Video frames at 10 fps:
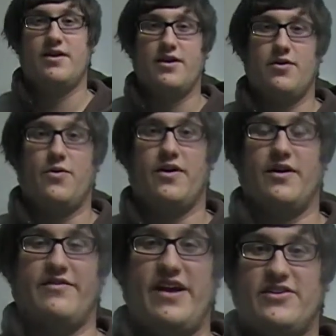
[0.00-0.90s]
where
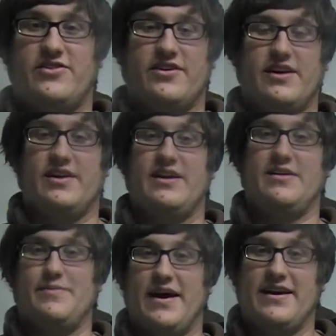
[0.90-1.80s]
eventually he
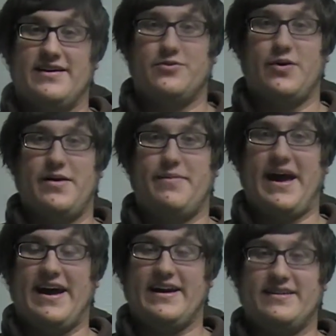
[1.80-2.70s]
made his way
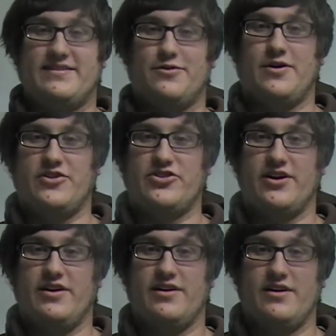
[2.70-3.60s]
back to Russia,